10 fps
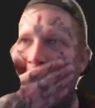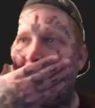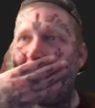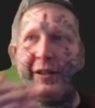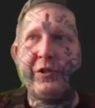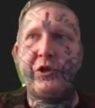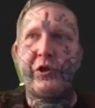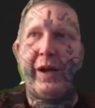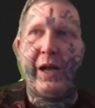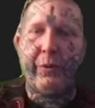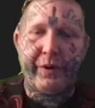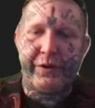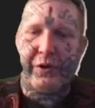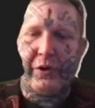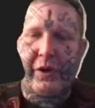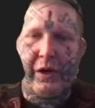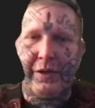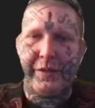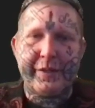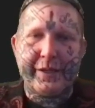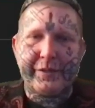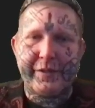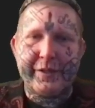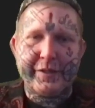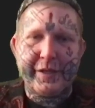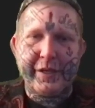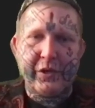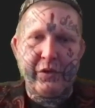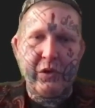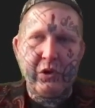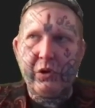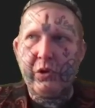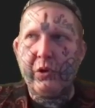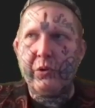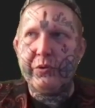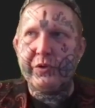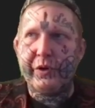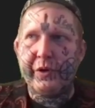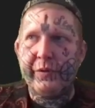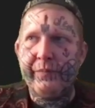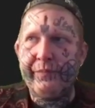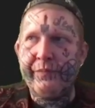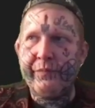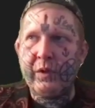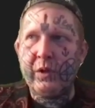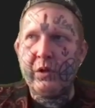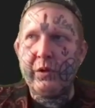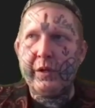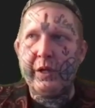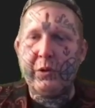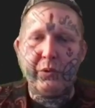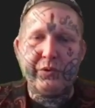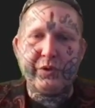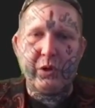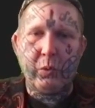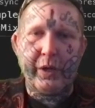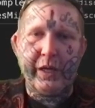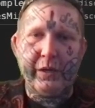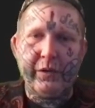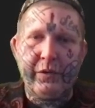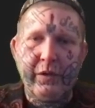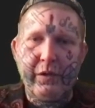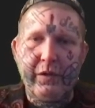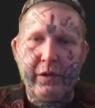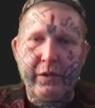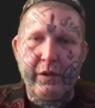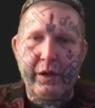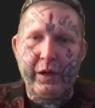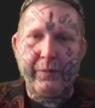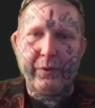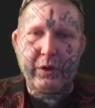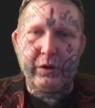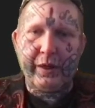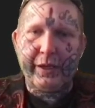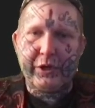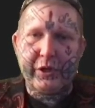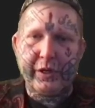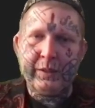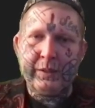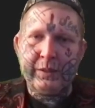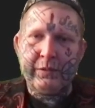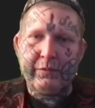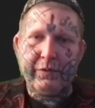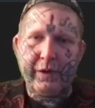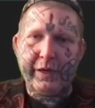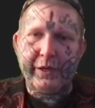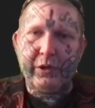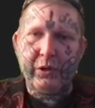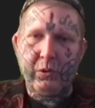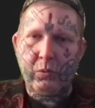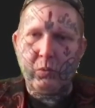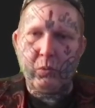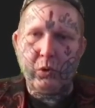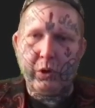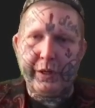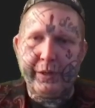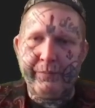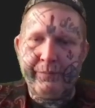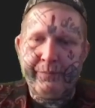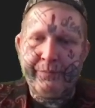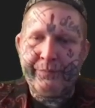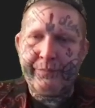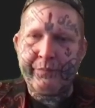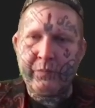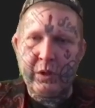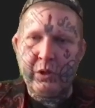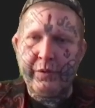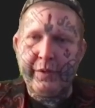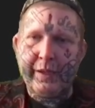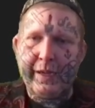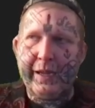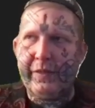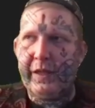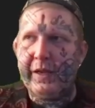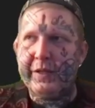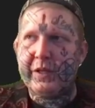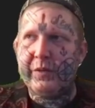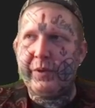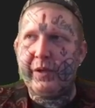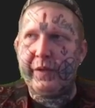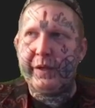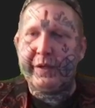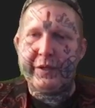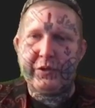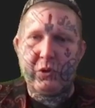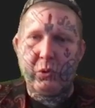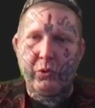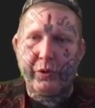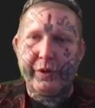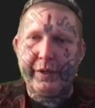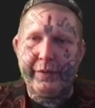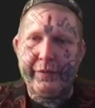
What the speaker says: in this try, we're going to do const existing user equals await collection find one. And then it's going to be the Discord